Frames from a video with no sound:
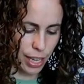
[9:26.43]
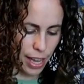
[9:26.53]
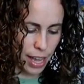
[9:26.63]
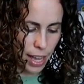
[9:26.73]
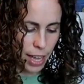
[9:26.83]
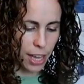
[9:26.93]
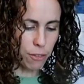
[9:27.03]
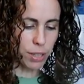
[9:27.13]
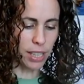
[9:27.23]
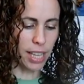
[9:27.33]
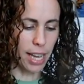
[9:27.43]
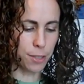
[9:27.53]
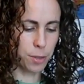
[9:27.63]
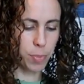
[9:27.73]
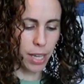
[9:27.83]
Get every
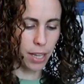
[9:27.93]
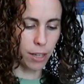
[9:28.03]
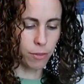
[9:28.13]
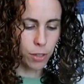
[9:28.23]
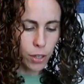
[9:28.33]
last bit of